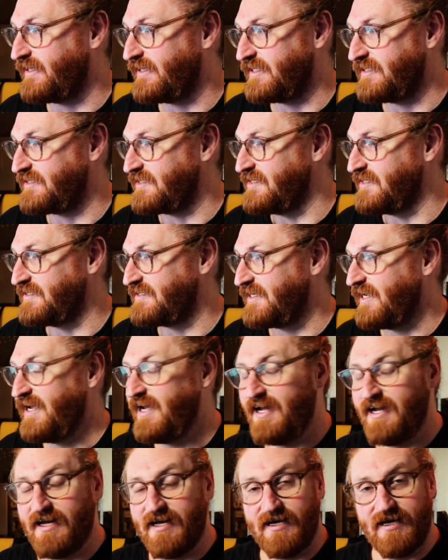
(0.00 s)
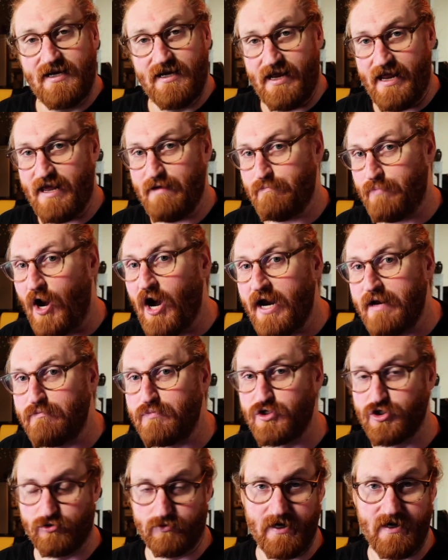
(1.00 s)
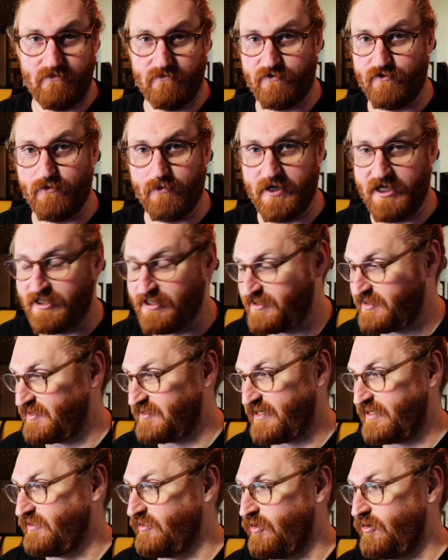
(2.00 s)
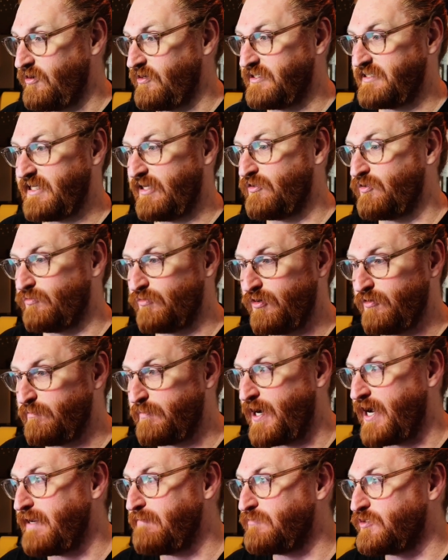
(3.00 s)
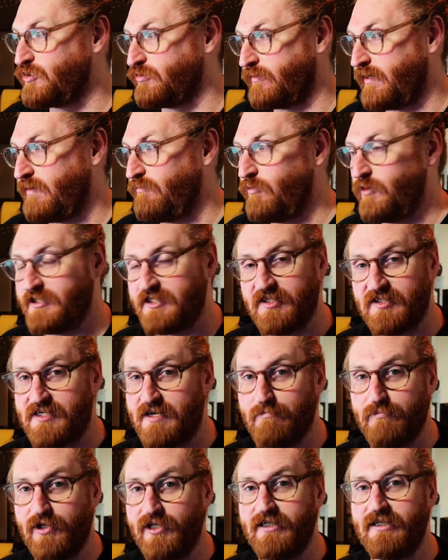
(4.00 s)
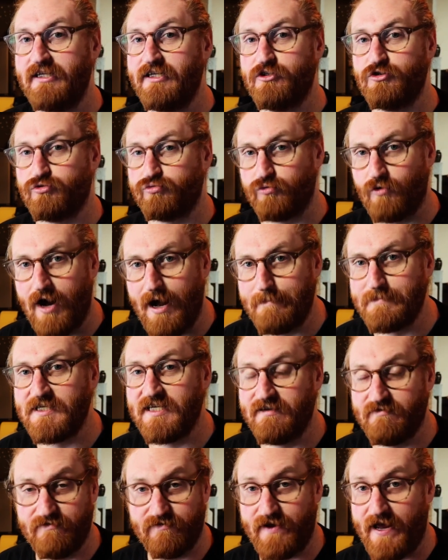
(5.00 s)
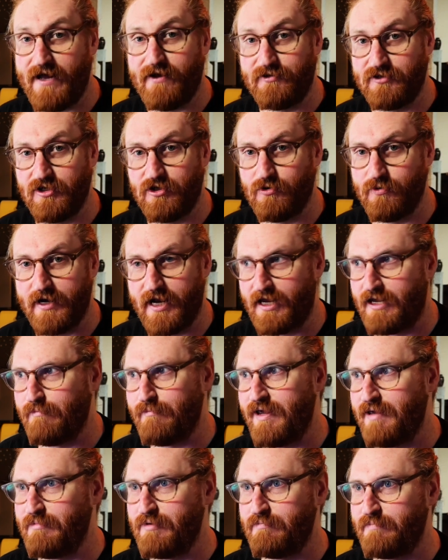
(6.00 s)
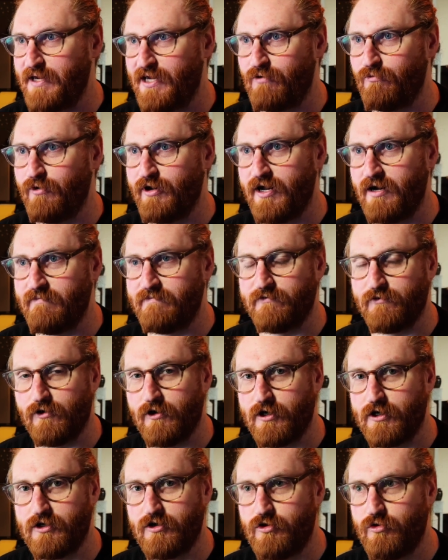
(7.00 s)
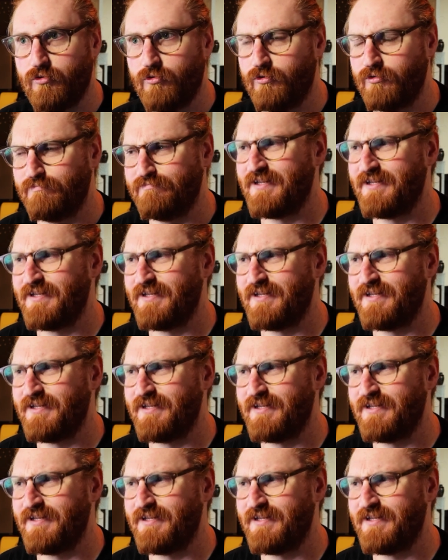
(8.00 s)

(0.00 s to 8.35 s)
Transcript: This is a pipe dream for me. This is a long down the road pipe dream once it's completely dropped in value and I can maybe pick one up for a cool